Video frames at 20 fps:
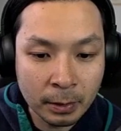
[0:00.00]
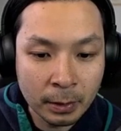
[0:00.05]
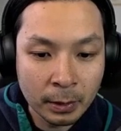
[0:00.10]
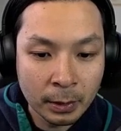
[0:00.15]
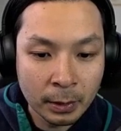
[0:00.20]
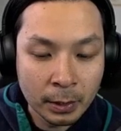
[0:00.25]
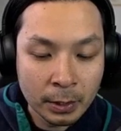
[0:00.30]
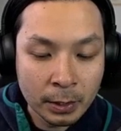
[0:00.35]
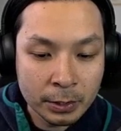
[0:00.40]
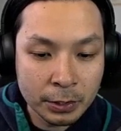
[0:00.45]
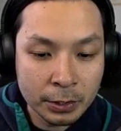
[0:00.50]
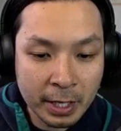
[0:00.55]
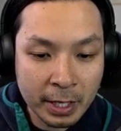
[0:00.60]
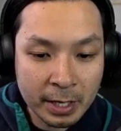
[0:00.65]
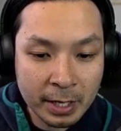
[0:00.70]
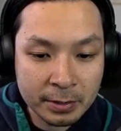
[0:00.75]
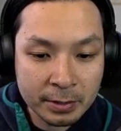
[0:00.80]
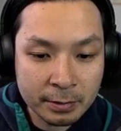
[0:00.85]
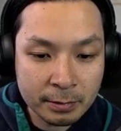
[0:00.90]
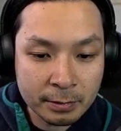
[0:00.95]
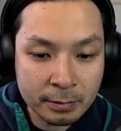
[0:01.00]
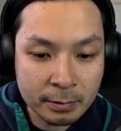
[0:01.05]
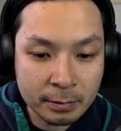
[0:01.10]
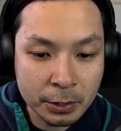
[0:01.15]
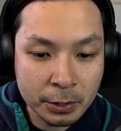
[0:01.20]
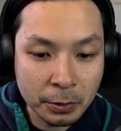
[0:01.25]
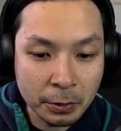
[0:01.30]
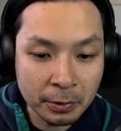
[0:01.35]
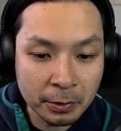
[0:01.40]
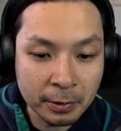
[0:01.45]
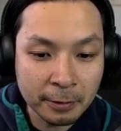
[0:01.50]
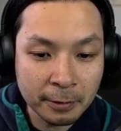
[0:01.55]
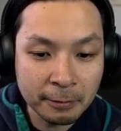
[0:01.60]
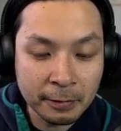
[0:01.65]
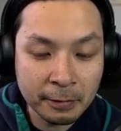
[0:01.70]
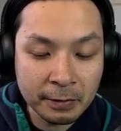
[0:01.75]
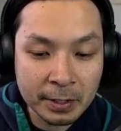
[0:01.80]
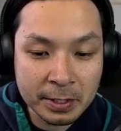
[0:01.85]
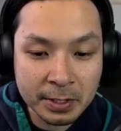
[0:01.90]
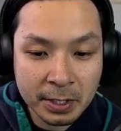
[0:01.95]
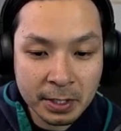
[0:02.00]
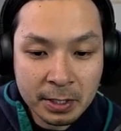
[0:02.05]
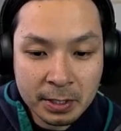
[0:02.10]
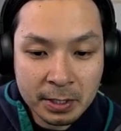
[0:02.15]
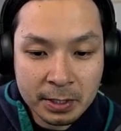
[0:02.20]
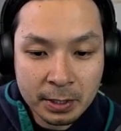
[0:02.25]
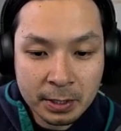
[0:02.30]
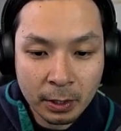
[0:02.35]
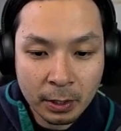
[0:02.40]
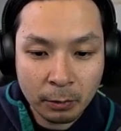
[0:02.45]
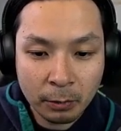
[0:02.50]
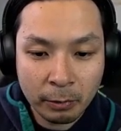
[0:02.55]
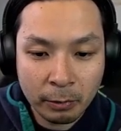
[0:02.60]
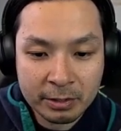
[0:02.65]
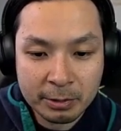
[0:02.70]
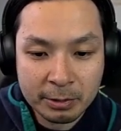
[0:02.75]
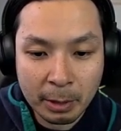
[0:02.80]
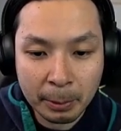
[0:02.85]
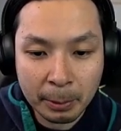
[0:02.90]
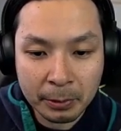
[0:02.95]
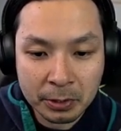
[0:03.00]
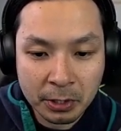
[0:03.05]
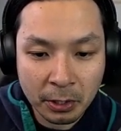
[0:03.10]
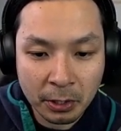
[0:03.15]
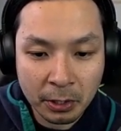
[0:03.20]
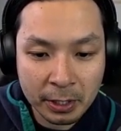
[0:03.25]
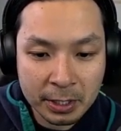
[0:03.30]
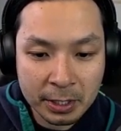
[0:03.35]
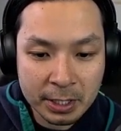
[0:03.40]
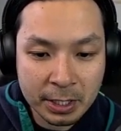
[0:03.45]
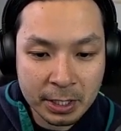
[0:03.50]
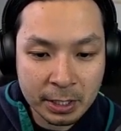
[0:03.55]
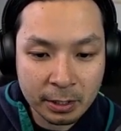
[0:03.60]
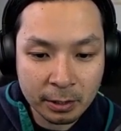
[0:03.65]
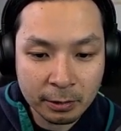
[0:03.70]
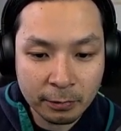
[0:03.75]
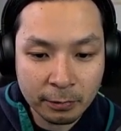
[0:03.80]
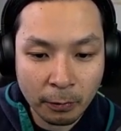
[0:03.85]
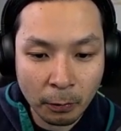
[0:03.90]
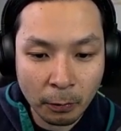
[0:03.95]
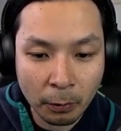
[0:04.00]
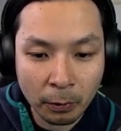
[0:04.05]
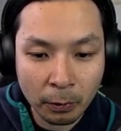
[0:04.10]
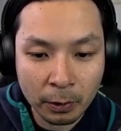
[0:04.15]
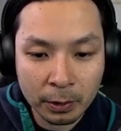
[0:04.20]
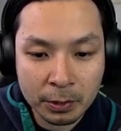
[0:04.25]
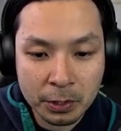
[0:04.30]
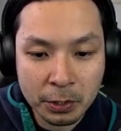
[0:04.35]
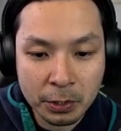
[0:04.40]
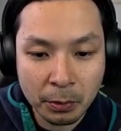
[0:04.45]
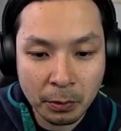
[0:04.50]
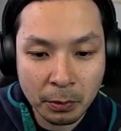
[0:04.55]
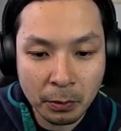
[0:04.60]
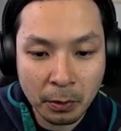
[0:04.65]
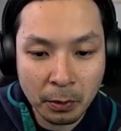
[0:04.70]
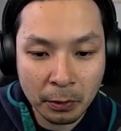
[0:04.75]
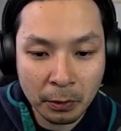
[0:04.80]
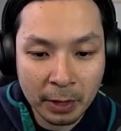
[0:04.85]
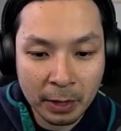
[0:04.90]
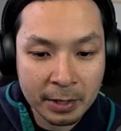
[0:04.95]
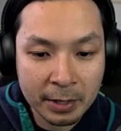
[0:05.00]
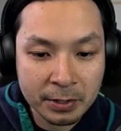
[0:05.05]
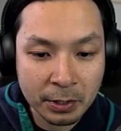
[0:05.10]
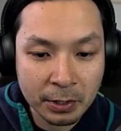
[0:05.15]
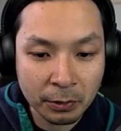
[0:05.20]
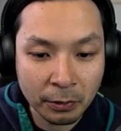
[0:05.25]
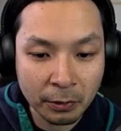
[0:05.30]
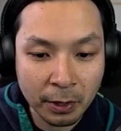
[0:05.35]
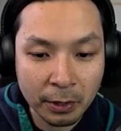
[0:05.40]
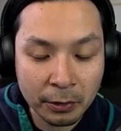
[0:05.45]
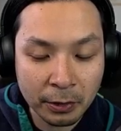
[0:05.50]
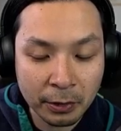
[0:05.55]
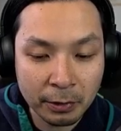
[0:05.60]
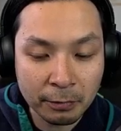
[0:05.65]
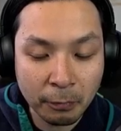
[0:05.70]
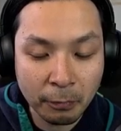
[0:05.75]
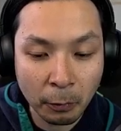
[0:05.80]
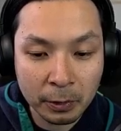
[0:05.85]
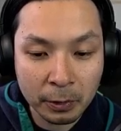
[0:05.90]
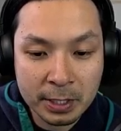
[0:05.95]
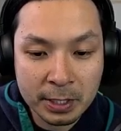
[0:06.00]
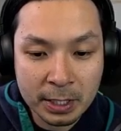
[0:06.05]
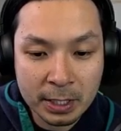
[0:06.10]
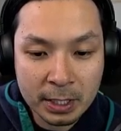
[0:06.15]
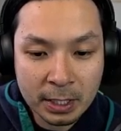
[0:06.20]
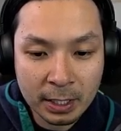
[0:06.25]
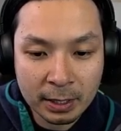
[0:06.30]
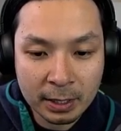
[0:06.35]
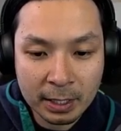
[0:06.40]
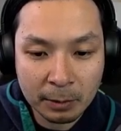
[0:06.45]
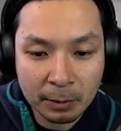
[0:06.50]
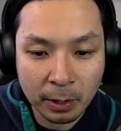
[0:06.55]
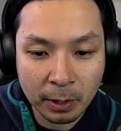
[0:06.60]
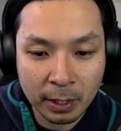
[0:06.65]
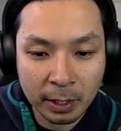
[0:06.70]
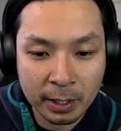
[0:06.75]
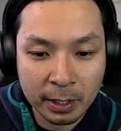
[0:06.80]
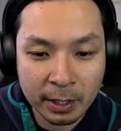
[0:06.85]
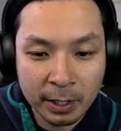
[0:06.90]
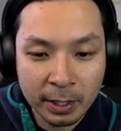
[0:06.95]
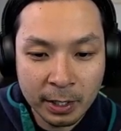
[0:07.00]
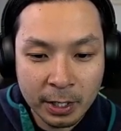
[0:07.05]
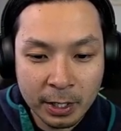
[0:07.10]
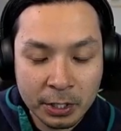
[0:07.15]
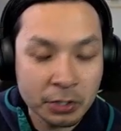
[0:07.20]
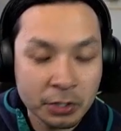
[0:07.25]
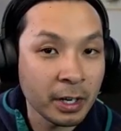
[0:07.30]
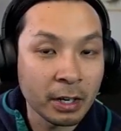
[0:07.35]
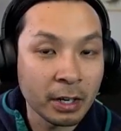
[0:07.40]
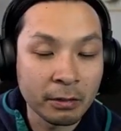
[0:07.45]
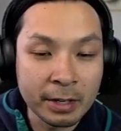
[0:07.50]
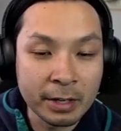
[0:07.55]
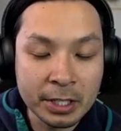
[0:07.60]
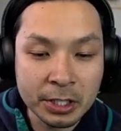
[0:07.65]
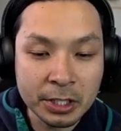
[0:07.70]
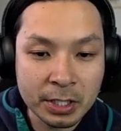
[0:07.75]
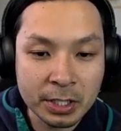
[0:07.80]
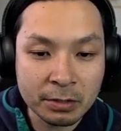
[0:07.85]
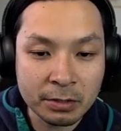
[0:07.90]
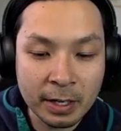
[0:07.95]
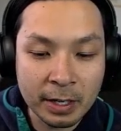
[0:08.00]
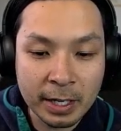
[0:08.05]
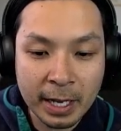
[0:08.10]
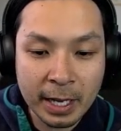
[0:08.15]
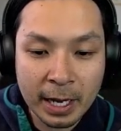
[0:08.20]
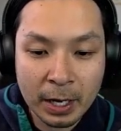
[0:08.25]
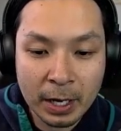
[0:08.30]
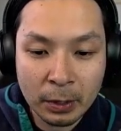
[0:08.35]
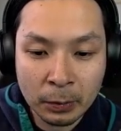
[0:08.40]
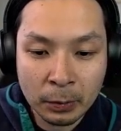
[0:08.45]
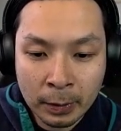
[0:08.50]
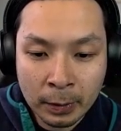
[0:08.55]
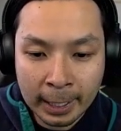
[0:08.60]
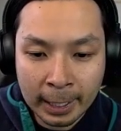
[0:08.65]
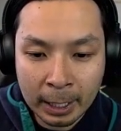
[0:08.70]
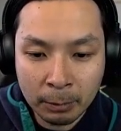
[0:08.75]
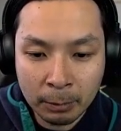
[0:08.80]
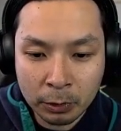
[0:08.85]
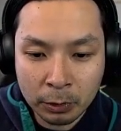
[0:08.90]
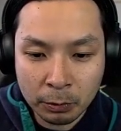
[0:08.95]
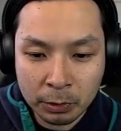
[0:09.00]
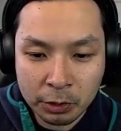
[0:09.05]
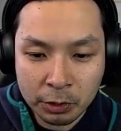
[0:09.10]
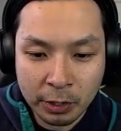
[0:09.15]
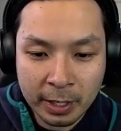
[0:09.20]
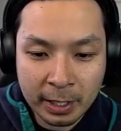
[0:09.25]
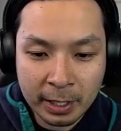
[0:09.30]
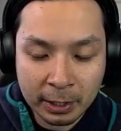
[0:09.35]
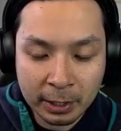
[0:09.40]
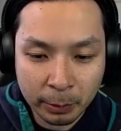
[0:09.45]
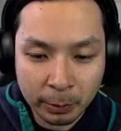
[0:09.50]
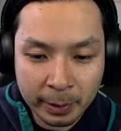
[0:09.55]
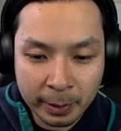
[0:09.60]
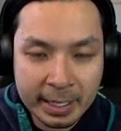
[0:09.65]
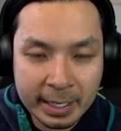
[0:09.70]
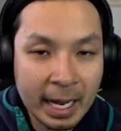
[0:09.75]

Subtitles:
2,256. We have some upper targets here for 2,314. I think we're going to try to reach this right now. We're trading a little bit down